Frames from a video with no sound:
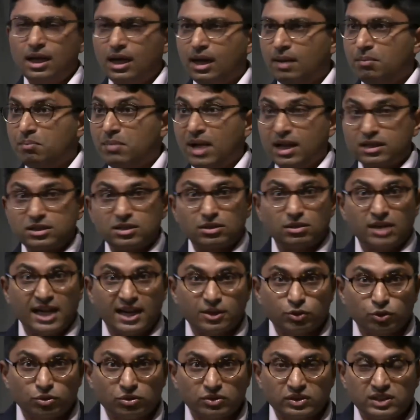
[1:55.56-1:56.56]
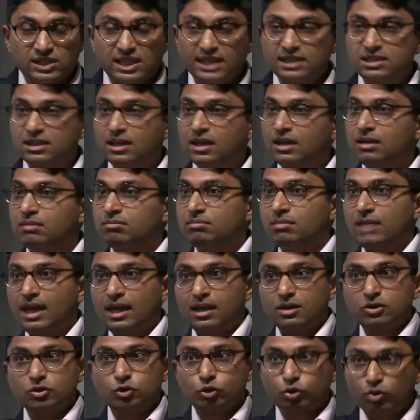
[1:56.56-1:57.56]
multilateral setting,
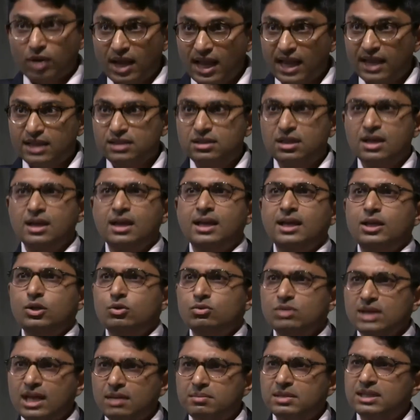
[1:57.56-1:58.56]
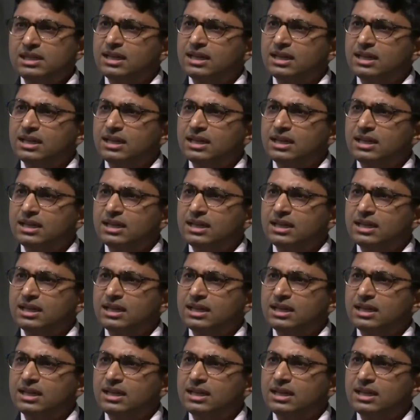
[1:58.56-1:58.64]
in trade, you name it.